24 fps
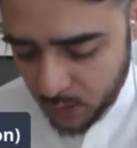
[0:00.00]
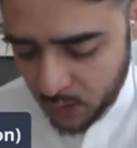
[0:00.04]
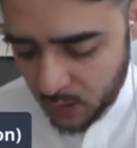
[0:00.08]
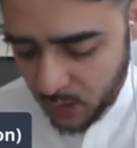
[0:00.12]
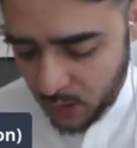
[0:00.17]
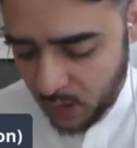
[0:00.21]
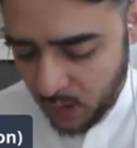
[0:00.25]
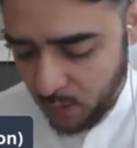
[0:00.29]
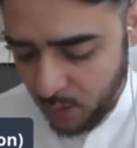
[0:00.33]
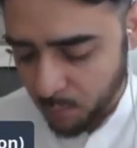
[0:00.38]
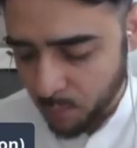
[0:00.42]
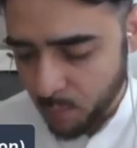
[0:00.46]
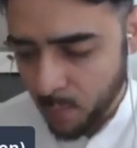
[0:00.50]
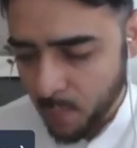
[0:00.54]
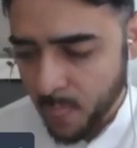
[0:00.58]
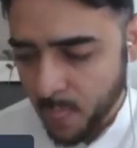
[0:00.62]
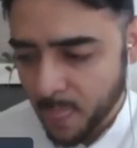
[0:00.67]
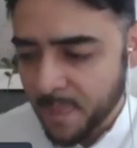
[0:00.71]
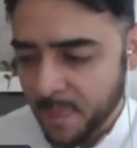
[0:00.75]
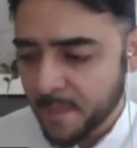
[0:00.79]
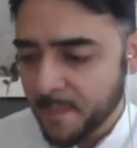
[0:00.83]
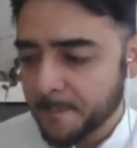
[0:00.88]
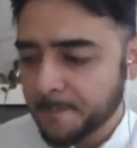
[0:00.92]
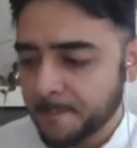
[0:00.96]
I
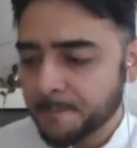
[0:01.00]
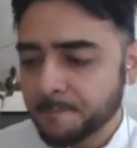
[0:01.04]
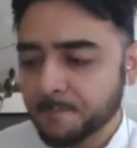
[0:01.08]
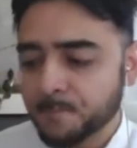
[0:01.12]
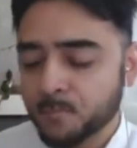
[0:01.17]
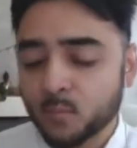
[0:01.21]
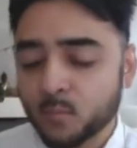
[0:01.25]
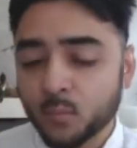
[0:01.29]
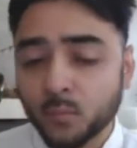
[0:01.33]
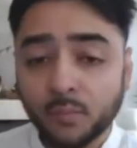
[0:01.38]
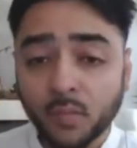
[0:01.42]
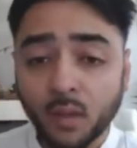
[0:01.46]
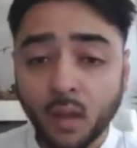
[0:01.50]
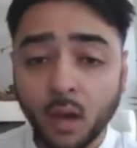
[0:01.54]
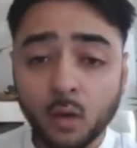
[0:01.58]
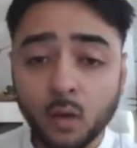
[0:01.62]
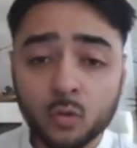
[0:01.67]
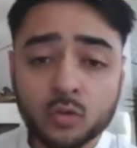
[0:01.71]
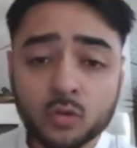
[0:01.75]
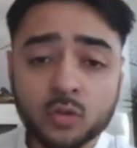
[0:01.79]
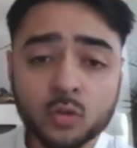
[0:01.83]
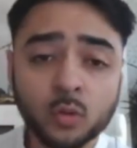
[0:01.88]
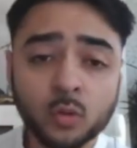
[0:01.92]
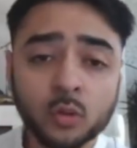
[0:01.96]

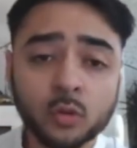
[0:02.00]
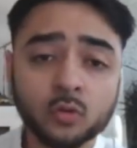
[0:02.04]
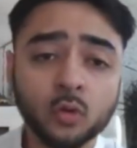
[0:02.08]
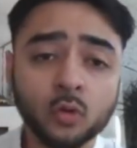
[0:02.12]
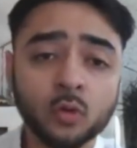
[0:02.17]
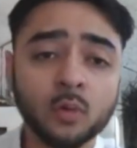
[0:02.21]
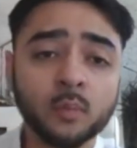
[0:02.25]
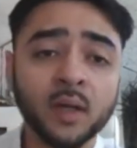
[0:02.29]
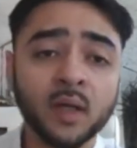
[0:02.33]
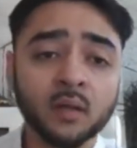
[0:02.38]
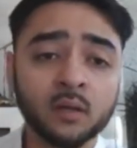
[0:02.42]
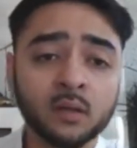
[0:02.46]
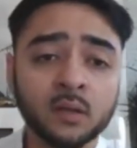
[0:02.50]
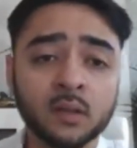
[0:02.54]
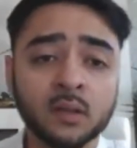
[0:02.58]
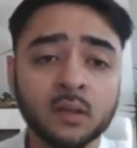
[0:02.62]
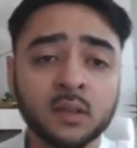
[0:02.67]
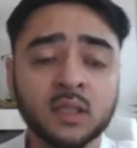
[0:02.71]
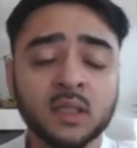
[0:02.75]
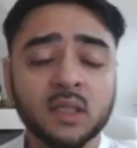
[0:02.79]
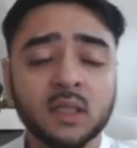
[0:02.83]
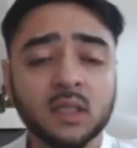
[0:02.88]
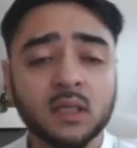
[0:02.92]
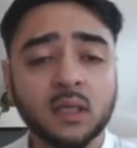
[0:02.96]
also want to talk about
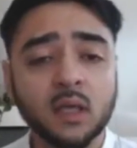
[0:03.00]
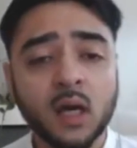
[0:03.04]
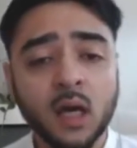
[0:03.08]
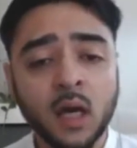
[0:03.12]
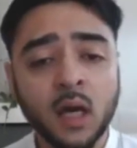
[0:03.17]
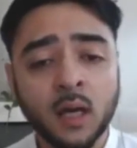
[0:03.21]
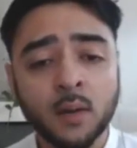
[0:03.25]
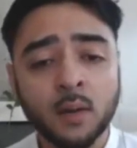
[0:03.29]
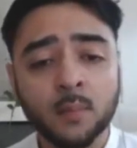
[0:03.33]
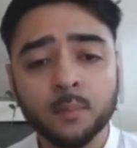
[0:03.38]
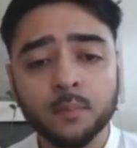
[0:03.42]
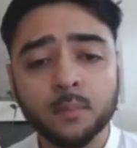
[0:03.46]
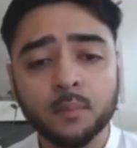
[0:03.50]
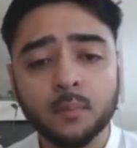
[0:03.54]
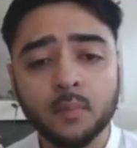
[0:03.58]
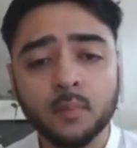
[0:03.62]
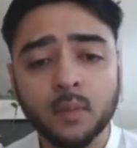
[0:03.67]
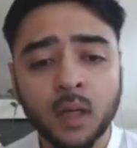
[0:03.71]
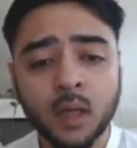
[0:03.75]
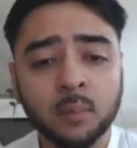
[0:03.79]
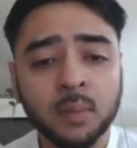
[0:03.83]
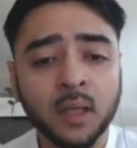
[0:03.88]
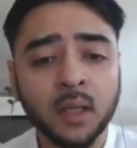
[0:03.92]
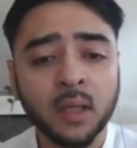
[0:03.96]
the
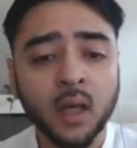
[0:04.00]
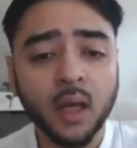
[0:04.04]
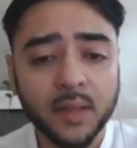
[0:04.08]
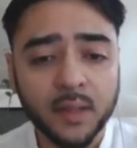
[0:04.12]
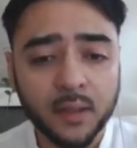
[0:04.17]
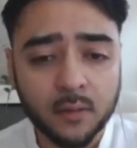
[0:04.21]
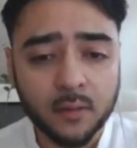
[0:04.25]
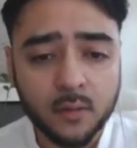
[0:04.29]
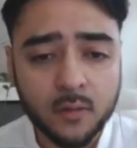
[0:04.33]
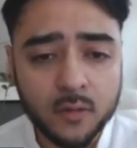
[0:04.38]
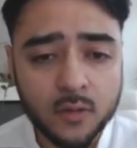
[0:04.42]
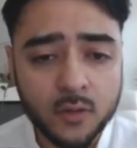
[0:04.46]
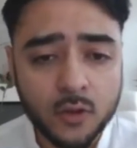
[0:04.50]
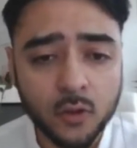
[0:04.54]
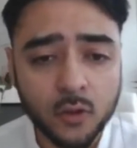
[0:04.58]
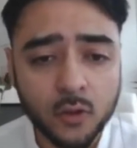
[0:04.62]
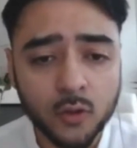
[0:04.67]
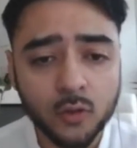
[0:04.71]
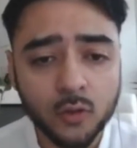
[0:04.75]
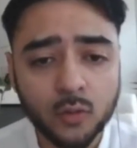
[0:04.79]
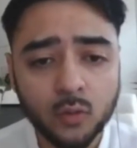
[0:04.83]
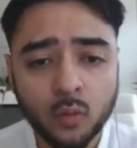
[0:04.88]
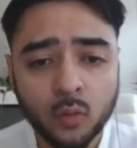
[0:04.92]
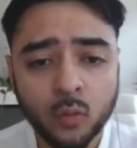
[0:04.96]
applying.
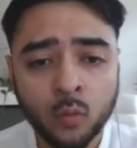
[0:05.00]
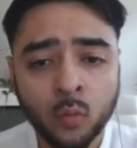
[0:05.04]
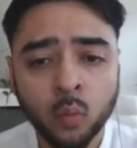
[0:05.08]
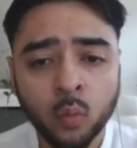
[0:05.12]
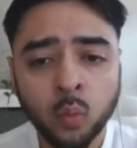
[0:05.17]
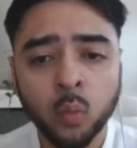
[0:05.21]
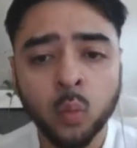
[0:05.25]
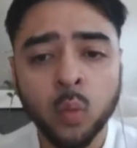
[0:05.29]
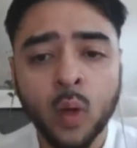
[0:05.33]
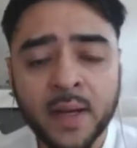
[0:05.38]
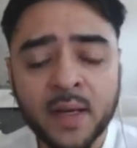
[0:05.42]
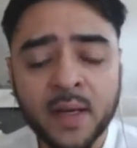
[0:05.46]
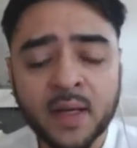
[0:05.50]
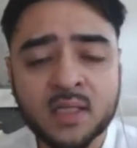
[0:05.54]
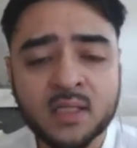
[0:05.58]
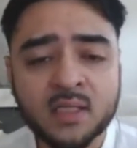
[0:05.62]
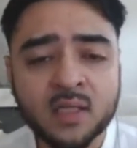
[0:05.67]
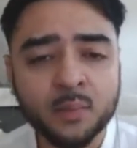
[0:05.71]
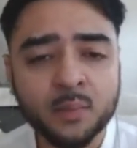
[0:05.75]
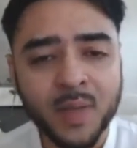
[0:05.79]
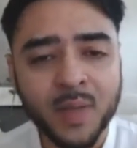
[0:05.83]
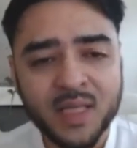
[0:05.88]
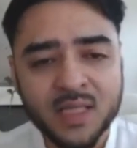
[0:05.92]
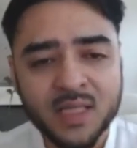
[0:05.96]
So when is
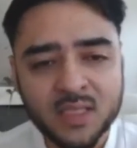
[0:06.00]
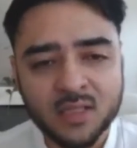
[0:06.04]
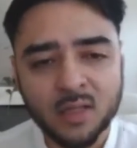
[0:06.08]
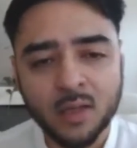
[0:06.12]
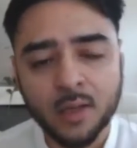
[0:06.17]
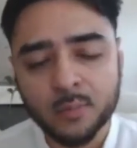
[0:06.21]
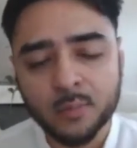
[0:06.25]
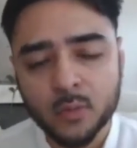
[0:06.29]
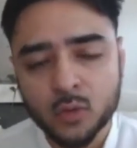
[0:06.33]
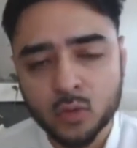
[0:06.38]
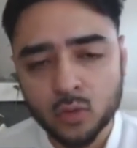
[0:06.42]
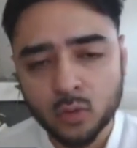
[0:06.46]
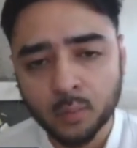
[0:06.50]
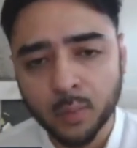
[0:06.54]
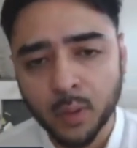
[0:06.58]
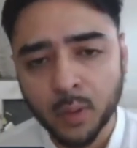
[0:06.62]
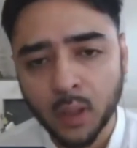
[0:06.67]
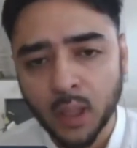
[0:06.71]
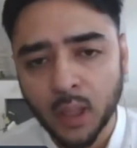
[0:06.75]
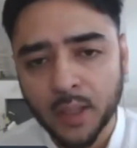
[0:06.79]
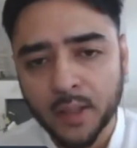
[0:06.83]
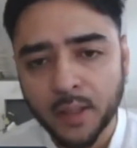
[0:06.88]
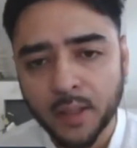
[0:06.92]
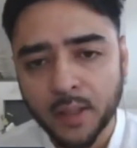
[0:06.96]
the best time to
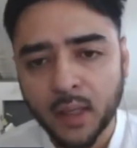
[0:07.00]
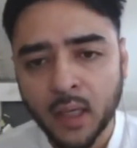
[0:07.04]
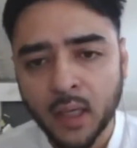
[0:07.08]
apply?